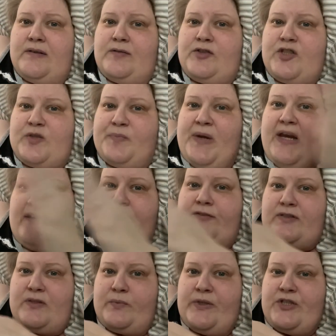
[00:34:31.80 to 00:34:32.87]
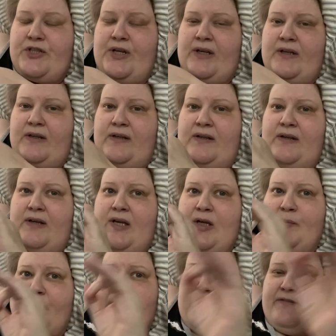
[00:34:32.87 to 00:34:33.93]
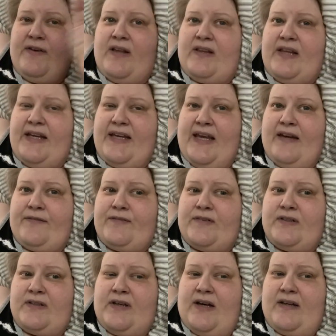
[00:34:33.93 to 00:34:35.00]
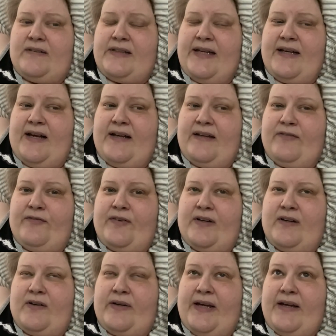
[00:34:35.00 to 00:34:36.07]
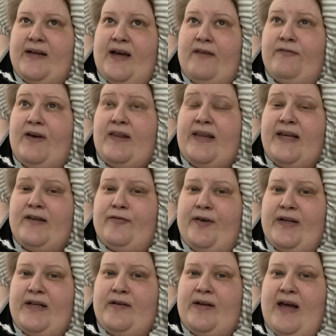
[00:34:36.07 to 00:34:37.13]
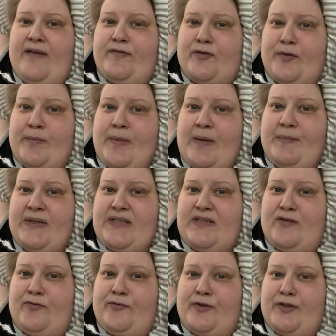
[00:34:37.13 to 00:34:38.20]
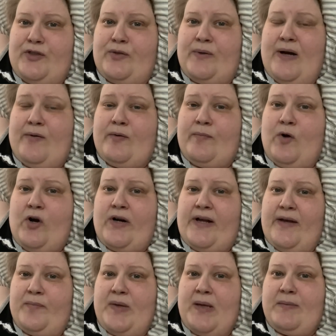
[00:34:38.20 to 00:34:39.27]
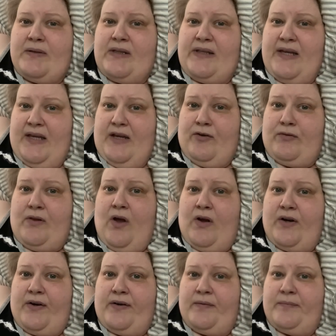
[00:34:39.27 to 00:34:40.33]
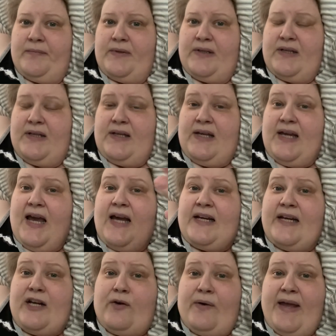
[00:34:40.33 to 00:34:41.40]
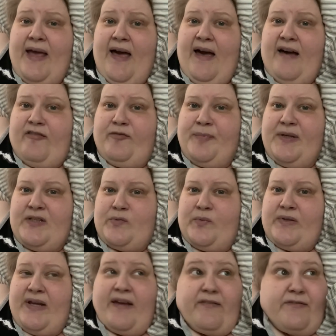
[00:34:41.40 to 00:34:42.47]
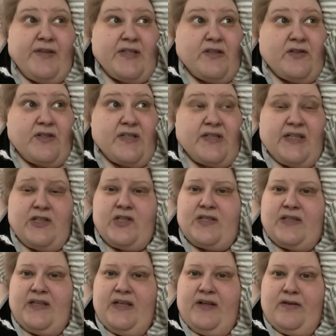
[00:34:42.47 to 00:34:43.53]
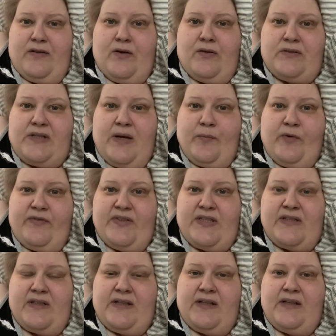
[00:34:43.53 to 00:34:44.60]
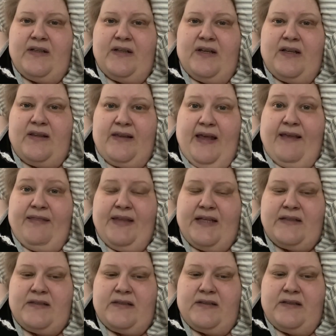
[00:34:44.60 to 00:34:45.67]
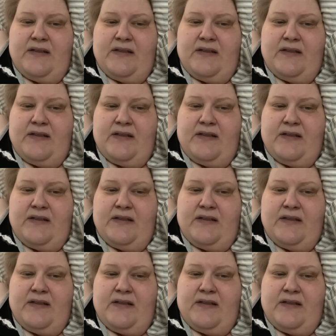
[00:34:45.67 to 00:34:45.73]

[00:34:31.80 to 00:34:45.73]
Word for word: just painful switching. But I felt like if, like if, okay, I felt like if I didn't have to remind myself for two hour mark, I'd be able to lay here longer. And I know I have because when I have visitors and I just lay here the whole time we're visiting like this.